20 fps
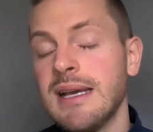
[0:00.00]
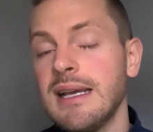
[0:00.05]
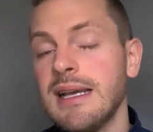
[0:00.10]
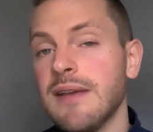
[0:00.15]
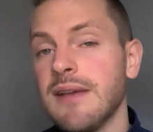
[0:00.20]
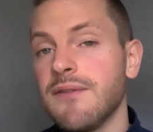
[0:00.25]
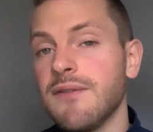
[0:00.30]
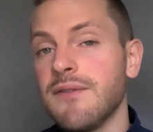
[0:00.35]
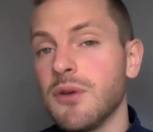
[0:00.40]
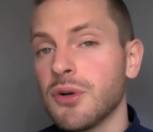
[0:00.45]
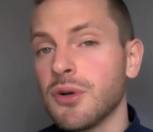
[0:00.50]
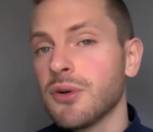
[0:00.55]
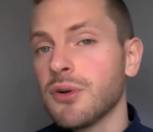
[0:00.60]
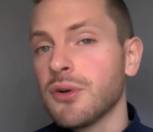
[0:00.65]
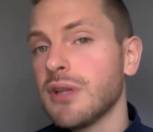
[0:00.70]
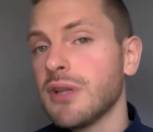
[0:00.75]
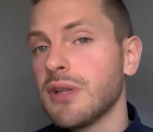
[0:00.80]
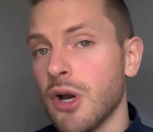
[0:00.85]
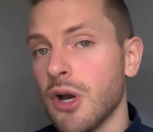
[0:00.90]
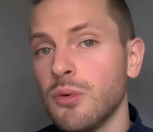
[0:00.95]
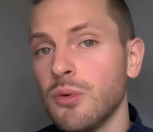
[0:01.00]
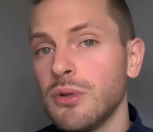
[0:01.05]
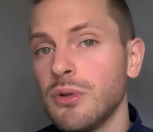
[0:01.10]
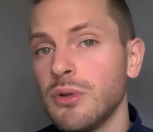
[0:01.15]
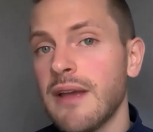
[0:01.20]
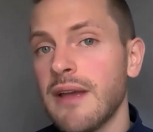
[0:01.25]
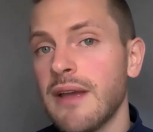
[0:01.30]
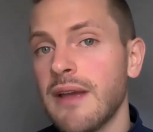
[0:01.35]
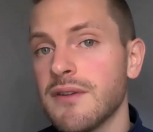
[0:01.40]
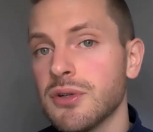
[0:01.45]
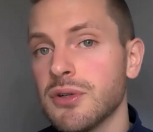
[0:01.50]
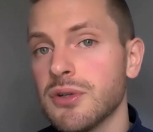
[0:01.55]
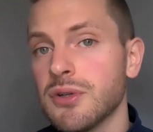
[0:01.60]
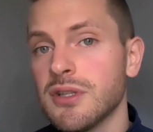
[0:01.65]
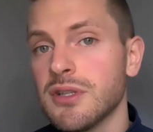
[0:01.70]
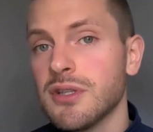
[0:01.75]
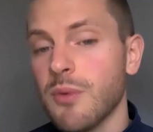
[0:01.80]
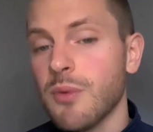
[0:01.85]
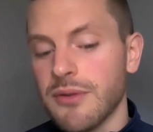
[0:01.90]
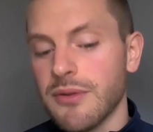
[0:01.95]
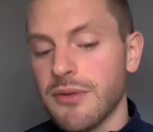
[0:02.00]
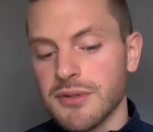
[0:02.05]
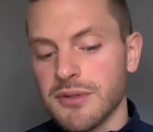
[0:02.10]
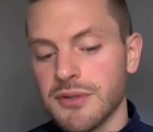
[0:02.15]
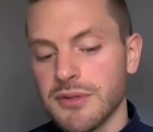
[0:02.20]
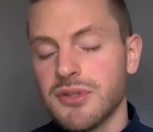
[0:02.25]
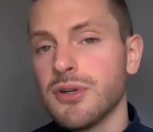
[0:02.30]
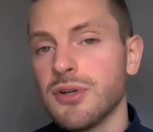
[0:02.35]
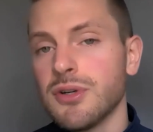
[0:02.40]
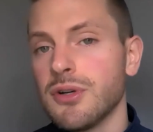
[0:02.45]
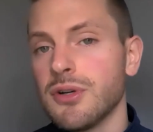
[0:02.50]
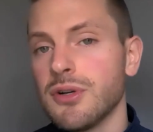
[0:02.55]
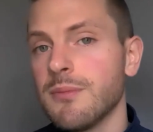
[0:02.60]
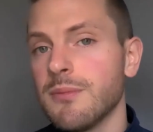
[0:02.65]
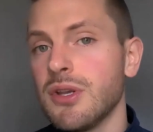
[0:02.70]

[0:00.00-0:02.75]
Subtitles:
If you currently own life insurance, whether it's term,